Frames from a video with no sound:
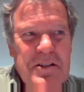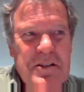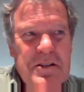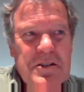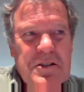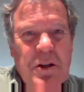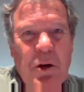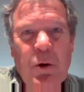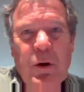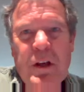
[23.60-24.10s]

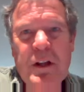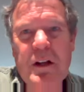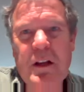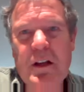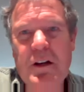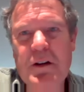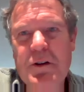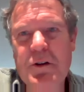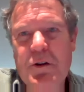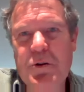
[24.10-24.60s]
So, in
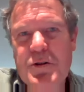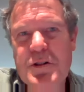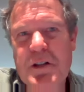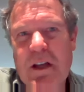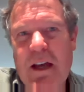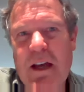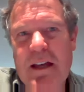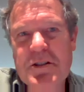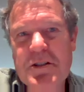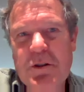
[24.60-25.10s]

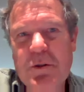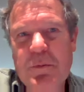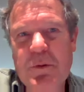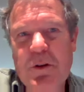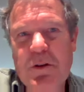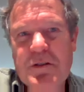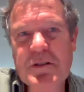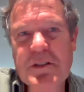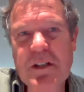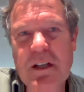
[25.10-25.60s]
introducing, I assume
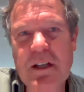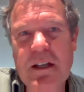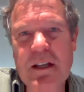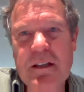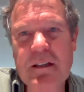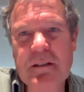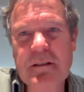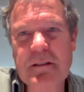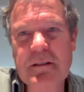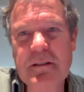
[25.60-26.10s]
you're
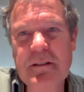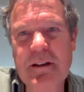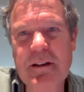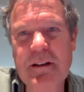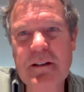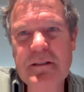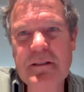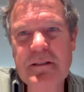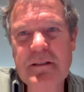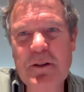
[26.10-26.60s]
saying,
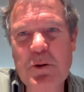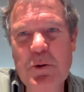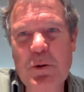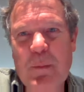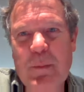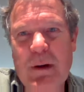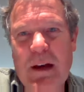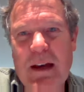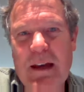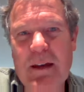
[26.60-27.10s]
uh, "Who
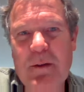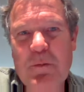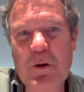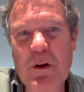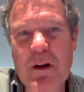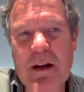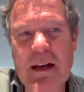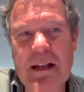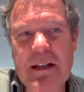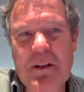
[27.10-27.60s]
am I and
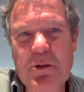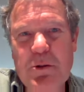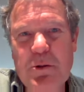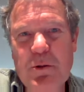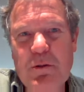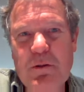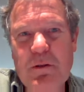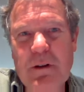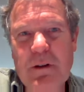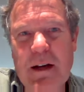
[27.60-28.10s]
what I
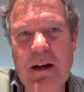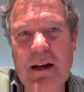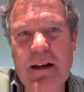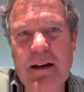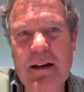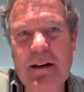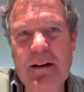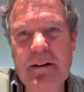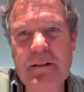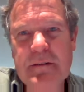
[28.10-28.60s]
do?"
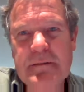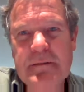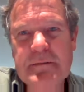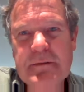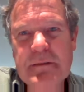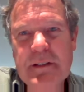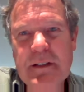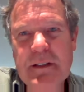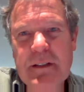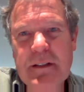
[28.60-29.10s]
I
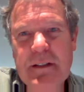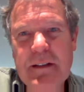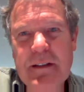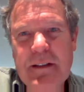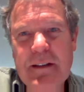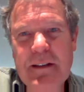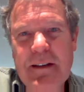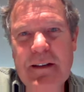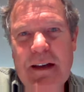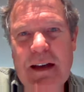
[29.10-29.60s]

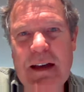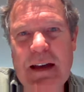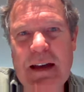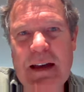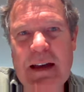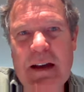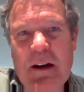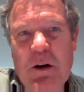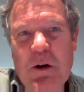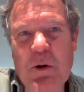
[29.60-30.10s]

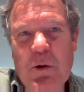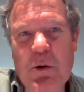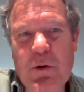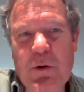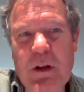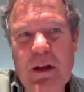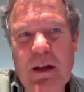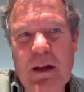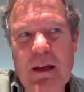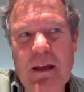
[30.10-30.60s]

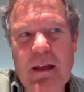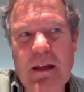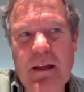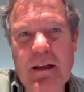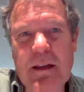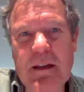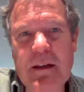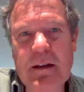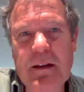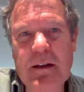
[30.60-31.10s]
own
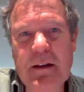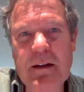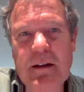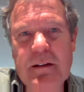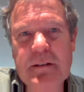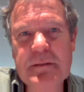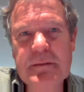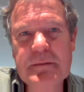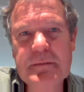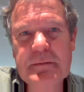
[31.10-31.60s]
a
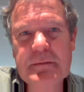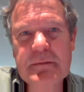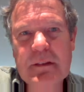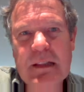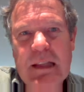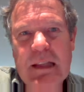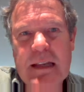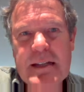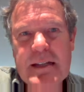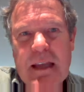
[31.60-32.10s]
uh,
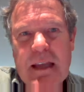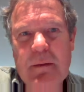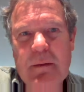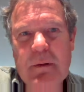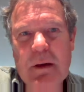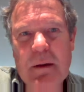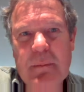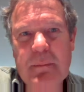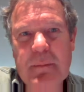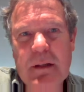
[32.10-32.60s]

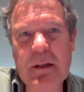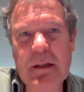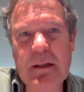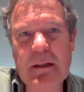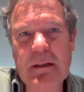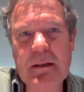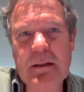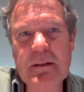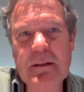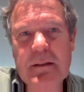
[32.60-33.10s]
landscape
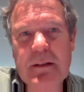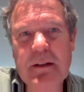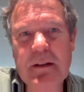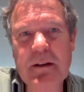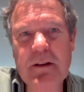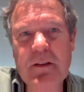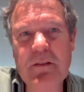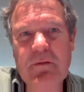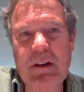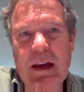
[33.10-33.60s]
company
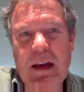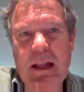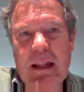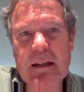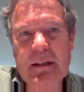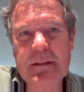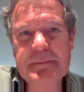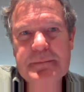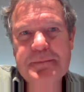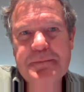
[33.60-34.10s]
here in the
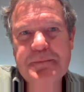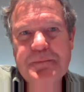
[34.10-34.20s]
valley,